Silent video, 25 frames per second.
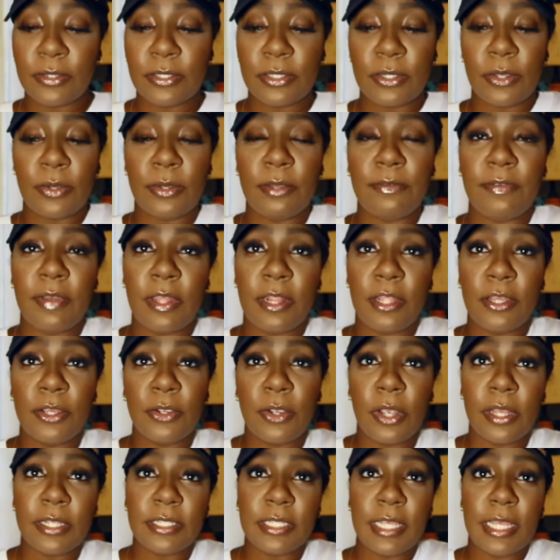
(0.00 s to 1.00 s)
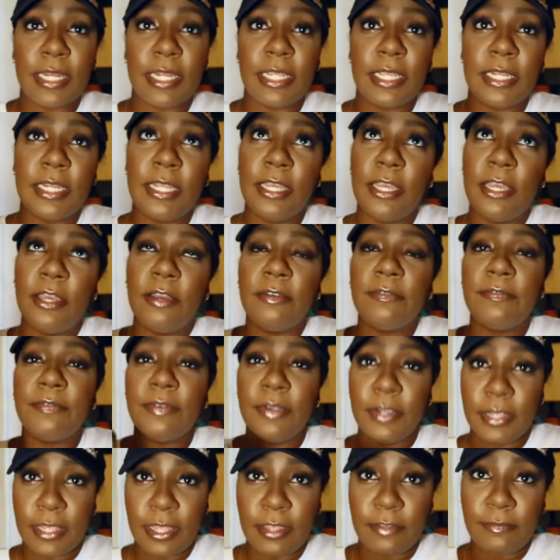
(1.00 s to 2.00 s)
So if I look cross-eyed,
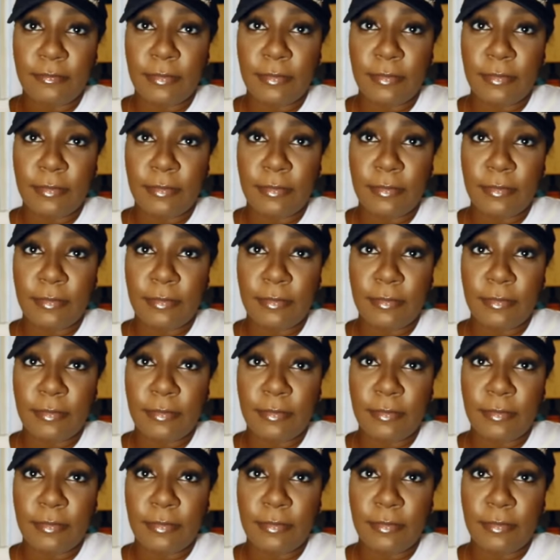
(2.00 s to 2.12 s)
forgive